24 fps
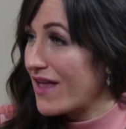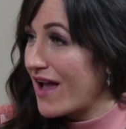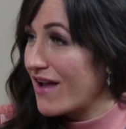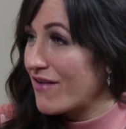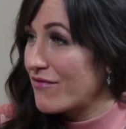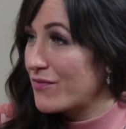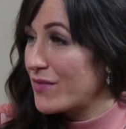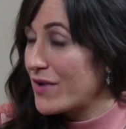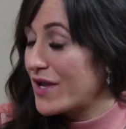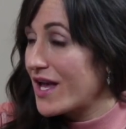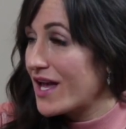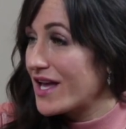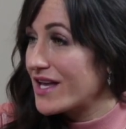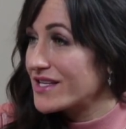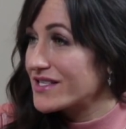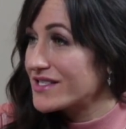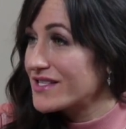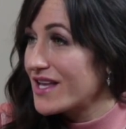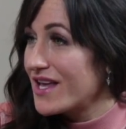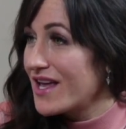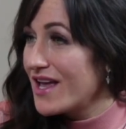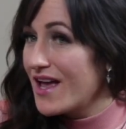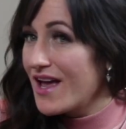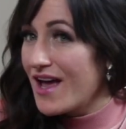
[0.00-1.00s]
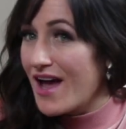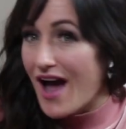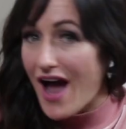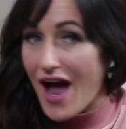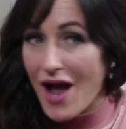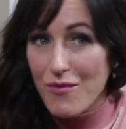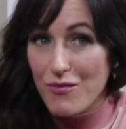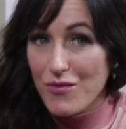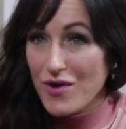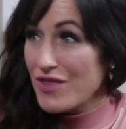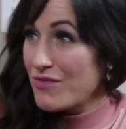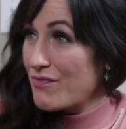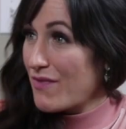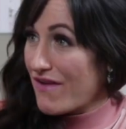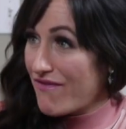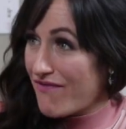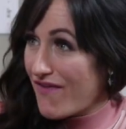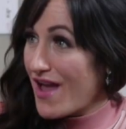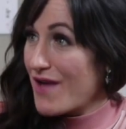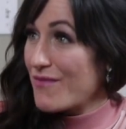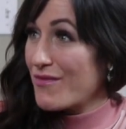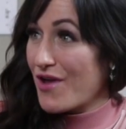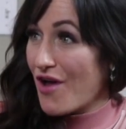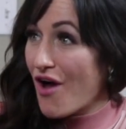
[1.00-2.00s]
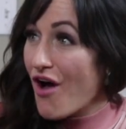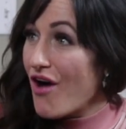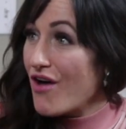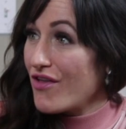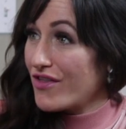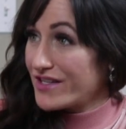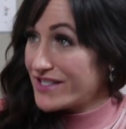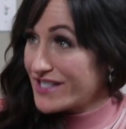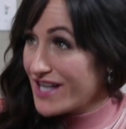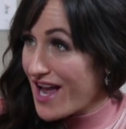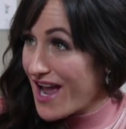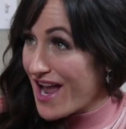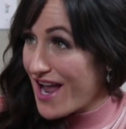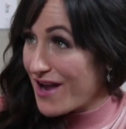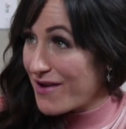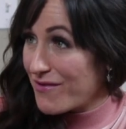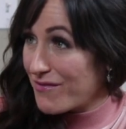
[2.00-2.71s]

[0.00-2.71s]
because I'm with my family all the time.